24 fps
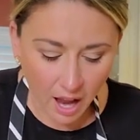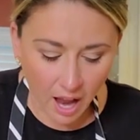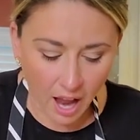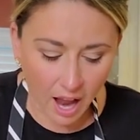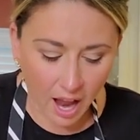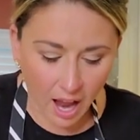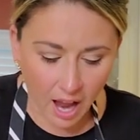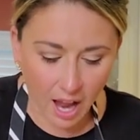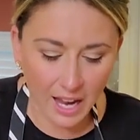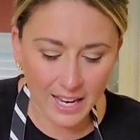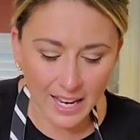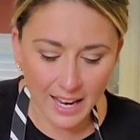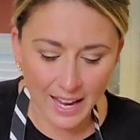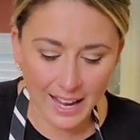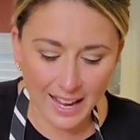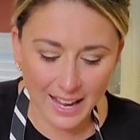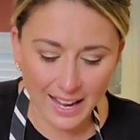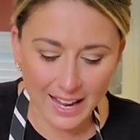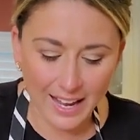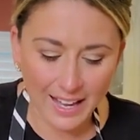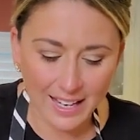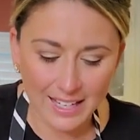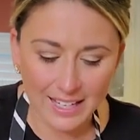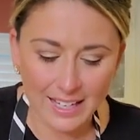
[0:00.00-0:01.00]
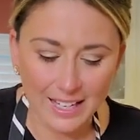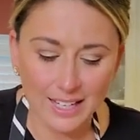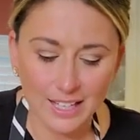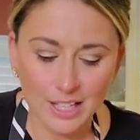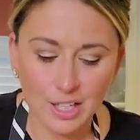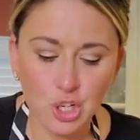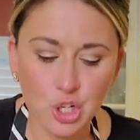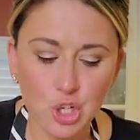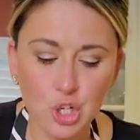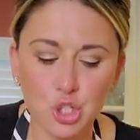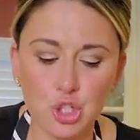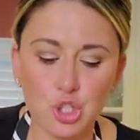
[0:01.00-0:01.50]
I
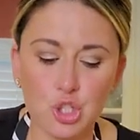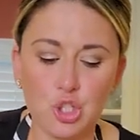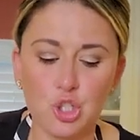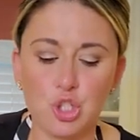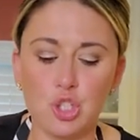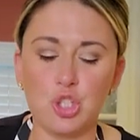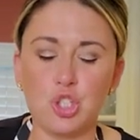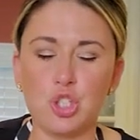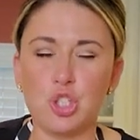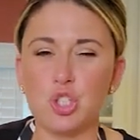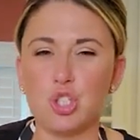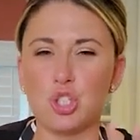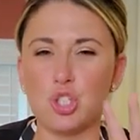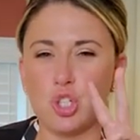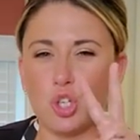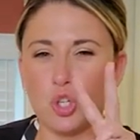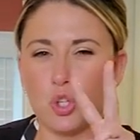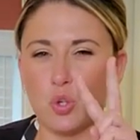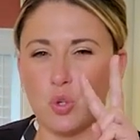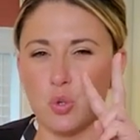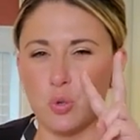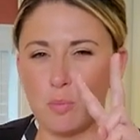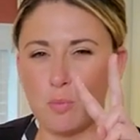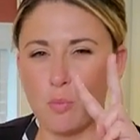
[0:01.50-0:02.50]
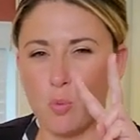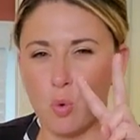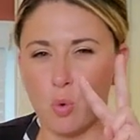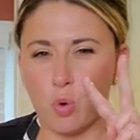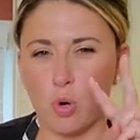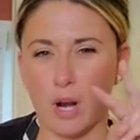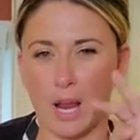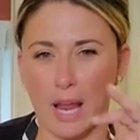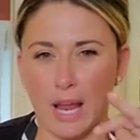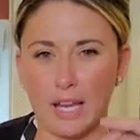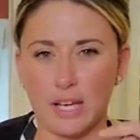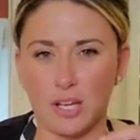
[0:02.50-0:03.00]
added 2
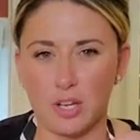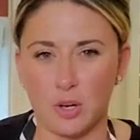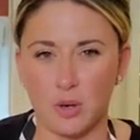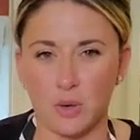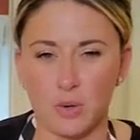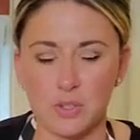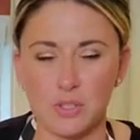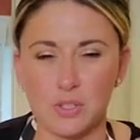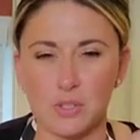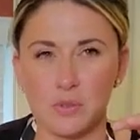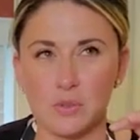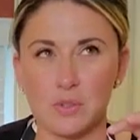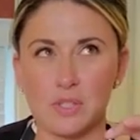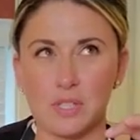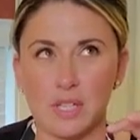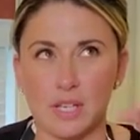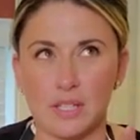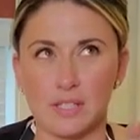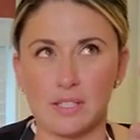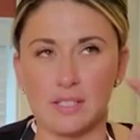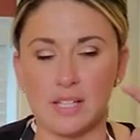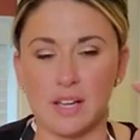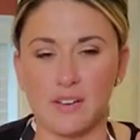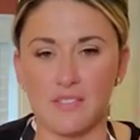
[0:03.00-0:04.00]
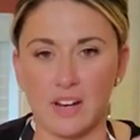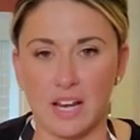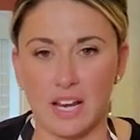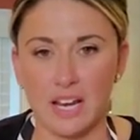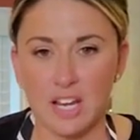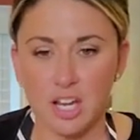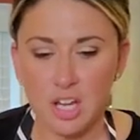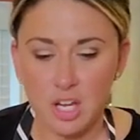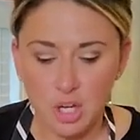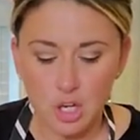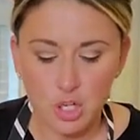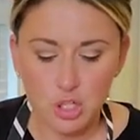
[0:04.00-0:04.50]
more egg yolks, so 6, 7, 8.
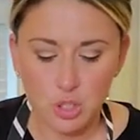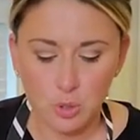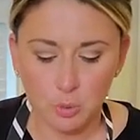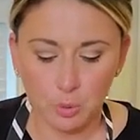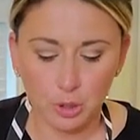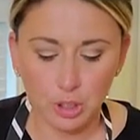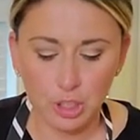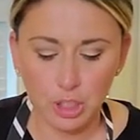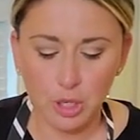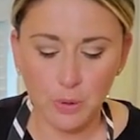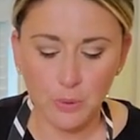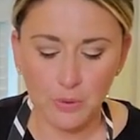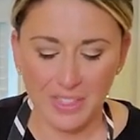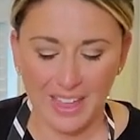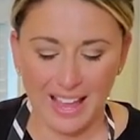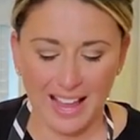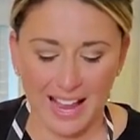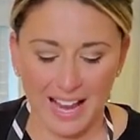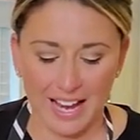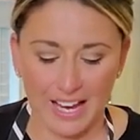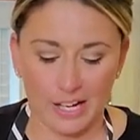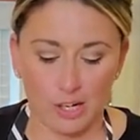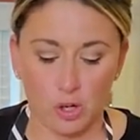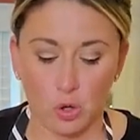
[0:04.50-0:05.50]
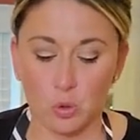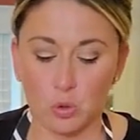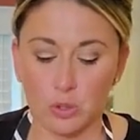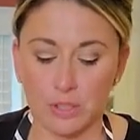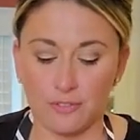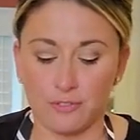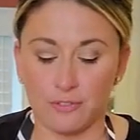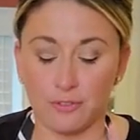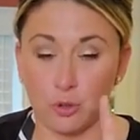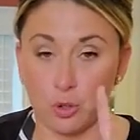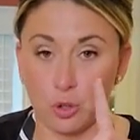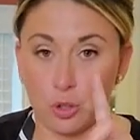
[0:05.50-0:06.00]
So we're gonna go with 8, only
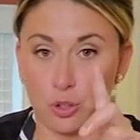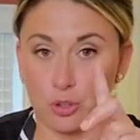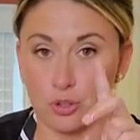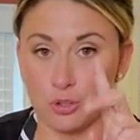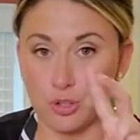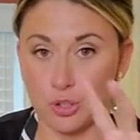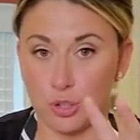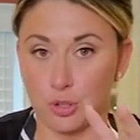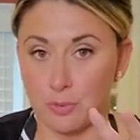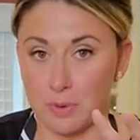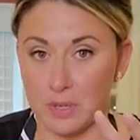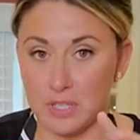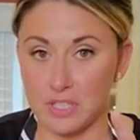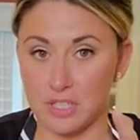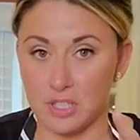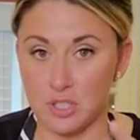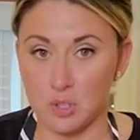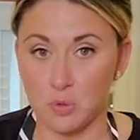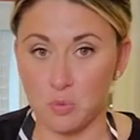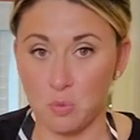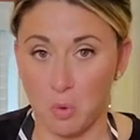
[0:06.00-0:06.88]
for 2 reasons.